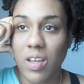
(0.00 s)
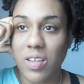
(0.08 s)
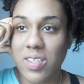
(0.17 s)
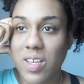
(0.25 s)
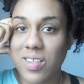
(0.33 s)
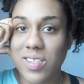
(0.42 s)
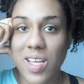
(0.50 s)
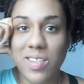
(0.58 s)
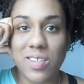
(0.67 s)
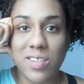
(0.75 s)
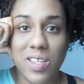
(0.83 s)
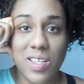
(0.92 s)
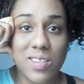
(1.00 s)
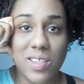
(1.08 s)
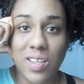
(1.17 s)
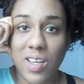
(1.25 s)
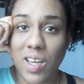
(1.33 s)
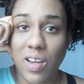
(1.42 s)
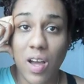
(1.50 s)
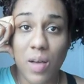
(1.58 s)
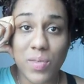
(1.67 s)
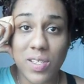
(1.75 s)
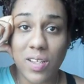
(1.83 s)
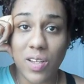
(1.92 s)
Success is easy. It
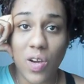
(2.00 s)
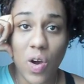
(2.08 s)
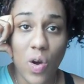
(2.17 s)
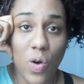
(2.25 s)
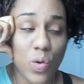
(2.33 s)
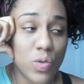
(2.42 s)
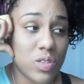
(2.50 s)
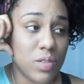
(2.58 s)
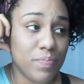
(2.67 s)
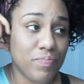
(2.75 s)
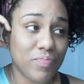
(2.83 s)
comes and it goes.